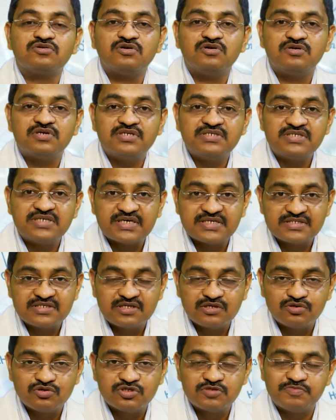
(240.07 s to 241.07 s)
called as
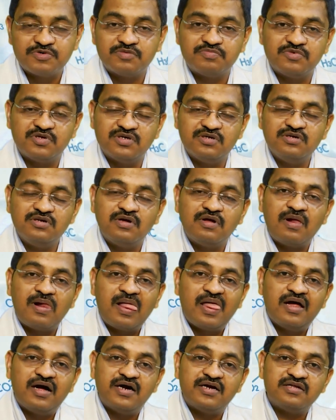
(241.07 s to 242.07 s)
asthenospermia.
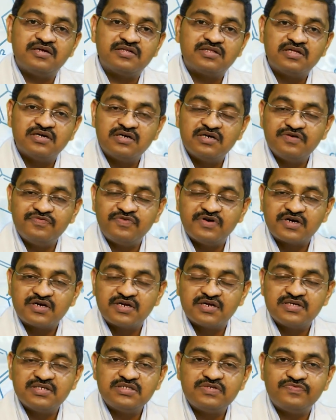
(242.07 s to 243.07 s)
And the third
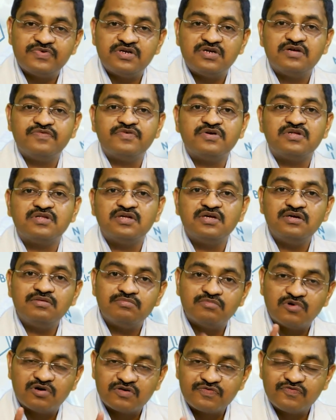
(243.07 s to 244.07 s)
factor is whenever the
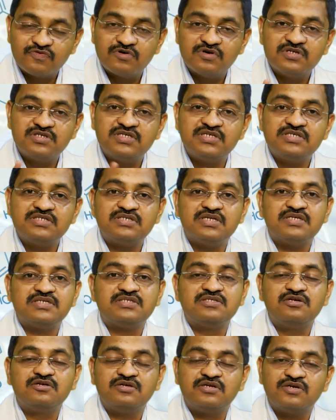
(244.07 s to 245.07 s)
morphology is less
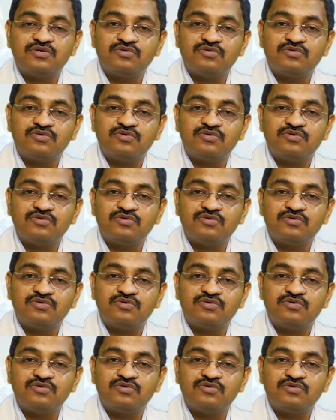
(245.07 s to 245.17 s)
than